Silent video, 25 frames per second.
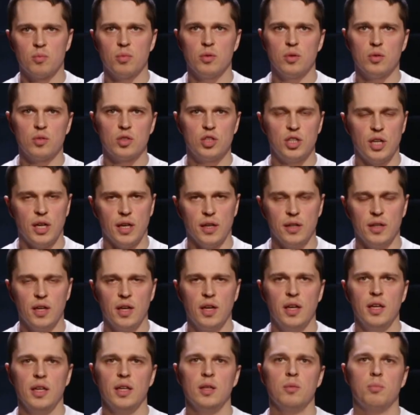blockchain,
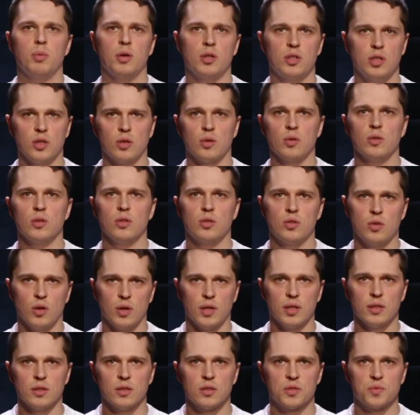in particular
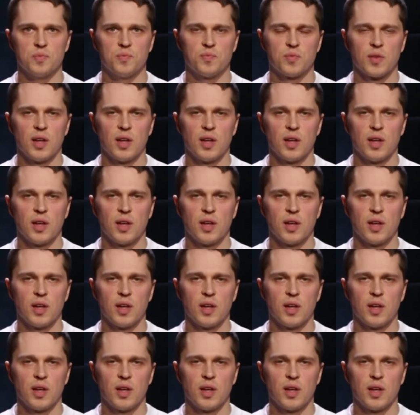tokens.